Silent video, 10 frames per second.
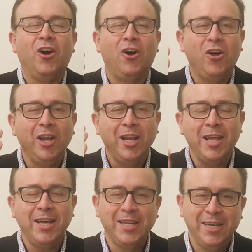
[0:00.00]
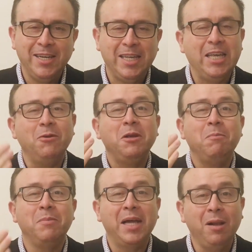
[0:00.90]
online here
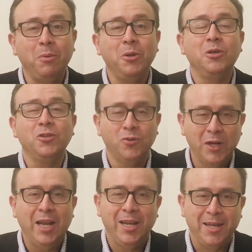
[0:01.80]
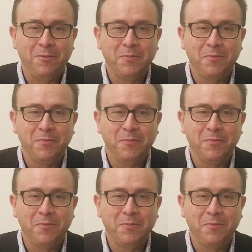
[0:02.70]
in Melbourne, Australia.